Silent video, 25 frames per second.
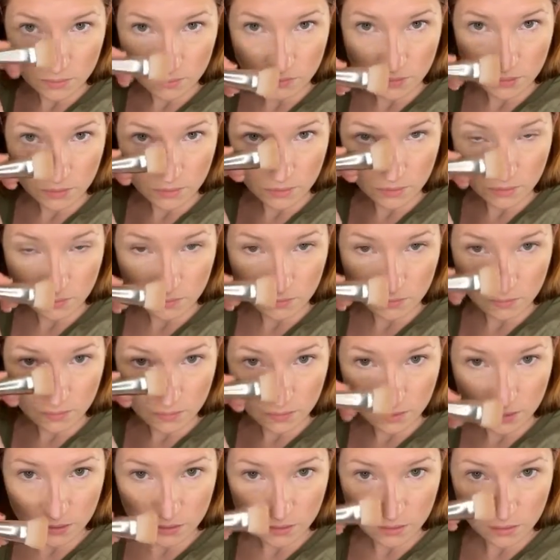Boom.
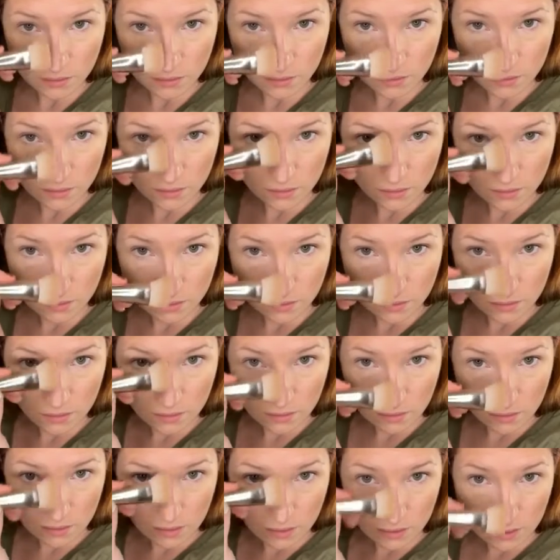
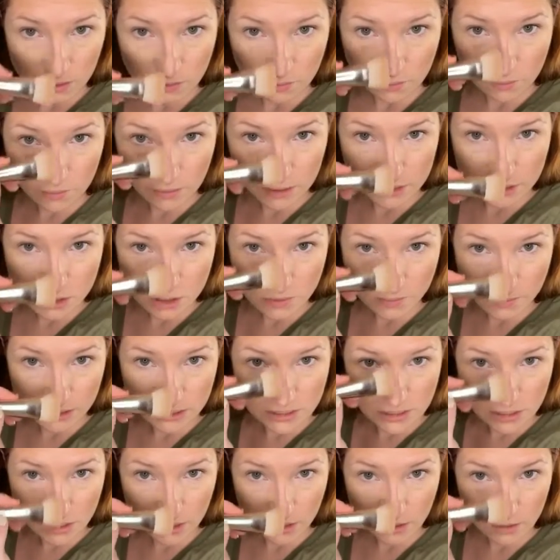I gotta watch
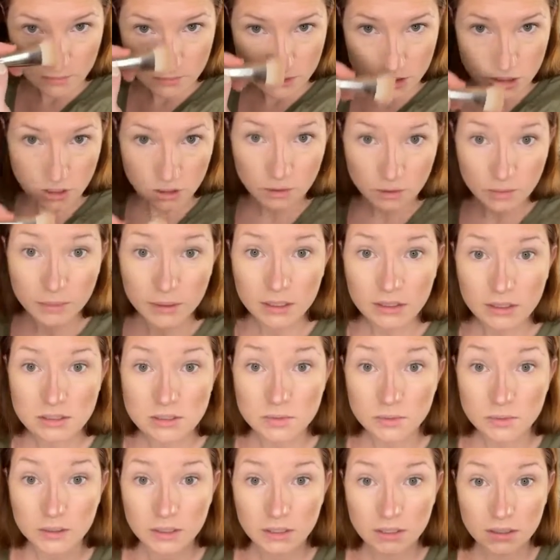my time too
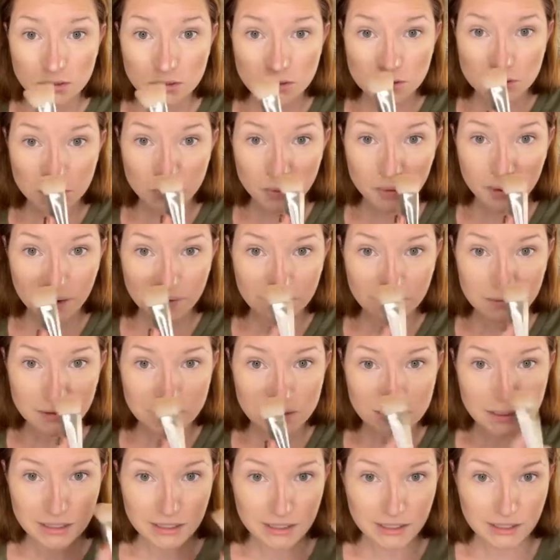because we do have
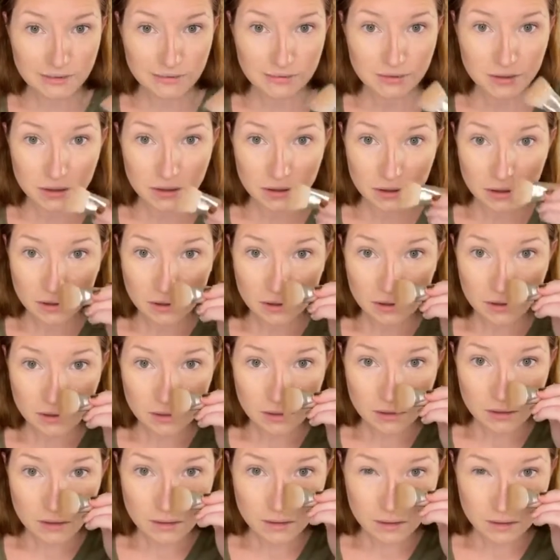to leave.
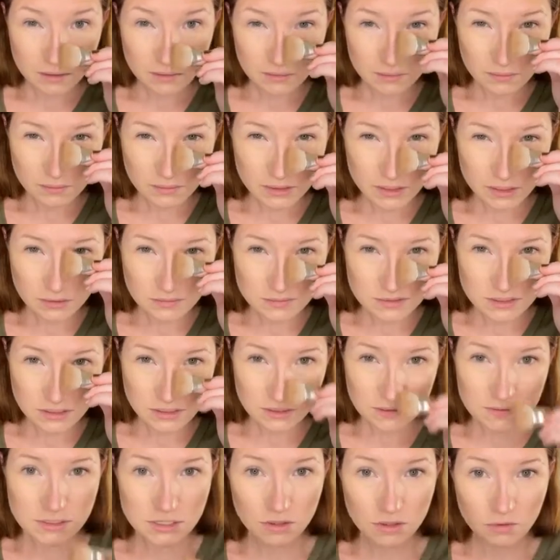We don't have to
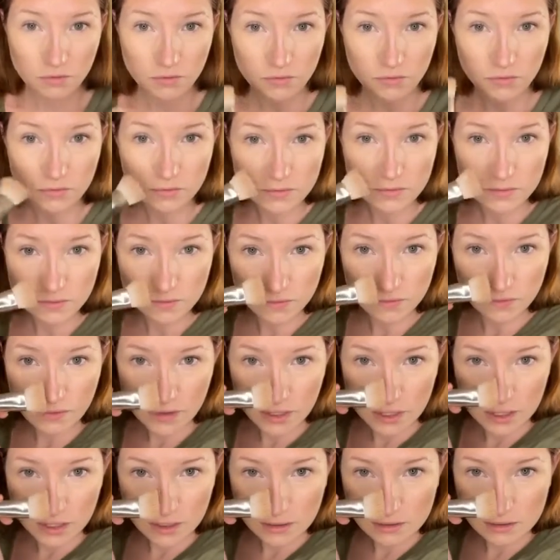leave till
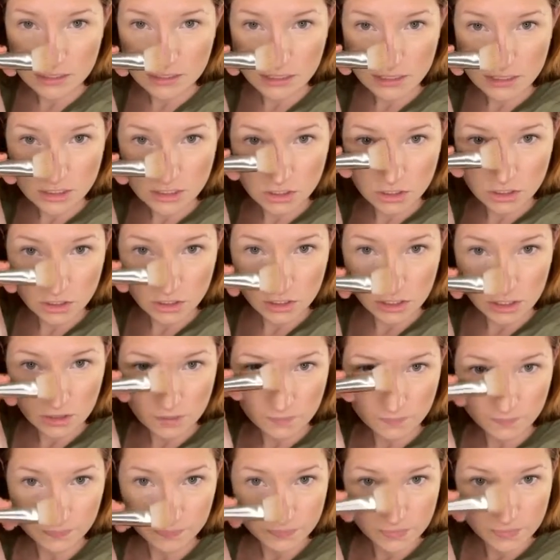6:30,